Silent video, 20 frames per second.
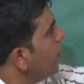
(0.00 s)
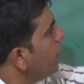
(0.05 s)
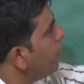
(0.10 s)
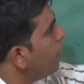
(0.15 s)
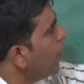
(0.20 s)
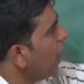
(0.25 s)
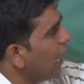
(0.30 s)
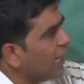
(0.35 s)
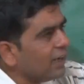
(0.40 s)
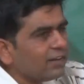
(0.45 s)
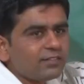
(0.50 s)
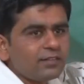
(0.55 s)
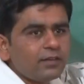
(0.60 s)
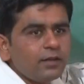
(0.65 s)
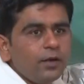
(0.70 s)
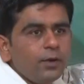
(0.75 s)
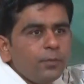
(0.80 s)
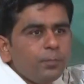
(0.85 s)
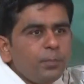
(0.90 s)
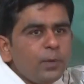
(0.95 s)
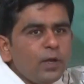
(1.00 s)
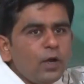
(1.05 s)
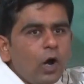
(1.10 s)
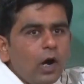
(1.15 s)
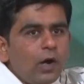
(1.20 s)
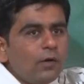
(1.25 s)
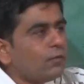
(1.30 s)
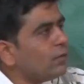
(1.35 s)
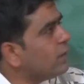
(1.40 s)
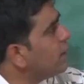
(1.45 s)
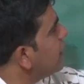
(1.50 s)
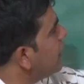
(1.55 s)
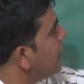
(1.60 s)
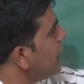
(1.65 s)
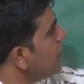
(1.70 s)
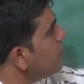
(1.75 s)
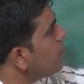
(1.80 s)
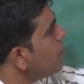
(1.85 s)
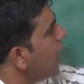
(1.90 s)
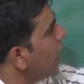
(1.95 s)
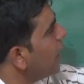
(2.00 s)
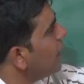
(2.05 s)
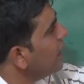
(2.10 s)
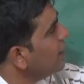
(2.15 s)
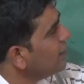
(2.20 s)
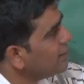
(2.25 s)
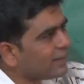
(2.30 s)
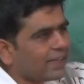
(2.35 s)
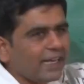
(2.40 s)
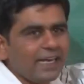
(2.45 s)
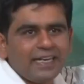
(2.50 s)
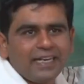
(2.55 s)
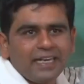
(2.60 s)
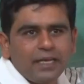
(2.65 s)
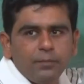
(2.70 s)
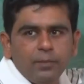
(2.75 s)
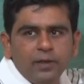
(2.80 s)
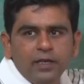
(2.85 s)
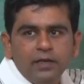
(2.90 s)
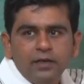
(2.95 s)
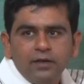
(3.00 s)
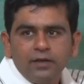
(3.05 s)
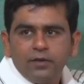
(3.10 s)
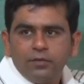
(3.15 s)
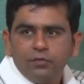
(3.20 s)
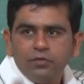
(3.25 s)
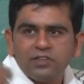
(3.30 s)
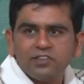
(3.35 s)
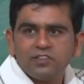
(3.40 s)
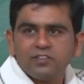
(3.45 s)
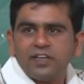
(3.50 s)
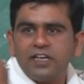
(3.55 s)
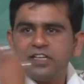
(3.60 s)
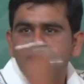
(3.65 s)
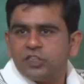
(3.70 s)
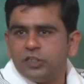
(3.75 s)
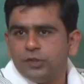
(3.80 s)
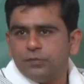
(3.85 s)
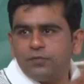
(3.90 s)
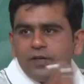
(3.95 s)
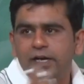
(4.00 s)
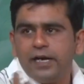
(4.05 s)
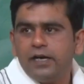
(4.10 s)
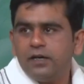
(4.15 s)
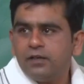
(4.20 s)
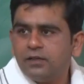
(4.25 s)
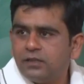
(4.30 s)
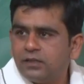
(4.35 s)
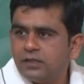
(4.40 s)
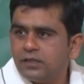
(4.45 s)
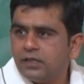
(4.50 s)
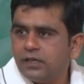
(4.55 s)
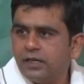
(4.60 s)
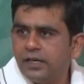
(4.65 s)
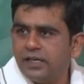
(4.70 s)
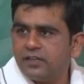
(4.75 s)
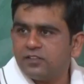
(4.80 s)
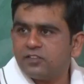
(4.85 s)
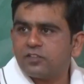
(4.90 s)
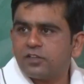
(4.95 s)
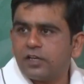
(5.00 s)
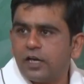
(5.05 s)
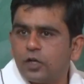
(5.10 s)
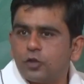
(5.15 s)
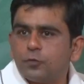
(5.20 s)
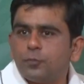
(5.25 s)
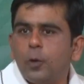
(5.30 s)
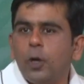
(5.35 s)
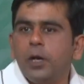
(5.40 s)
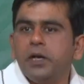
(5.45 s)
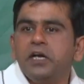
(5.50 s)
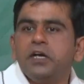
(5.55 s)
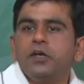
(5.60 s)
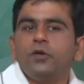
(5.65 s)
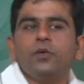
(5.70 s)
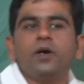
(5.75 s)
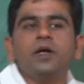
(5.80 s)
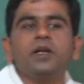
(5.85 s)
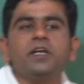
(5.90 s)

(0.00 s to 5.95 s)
pulse P of t minus k TB, which is get shifted, it is corresponding to your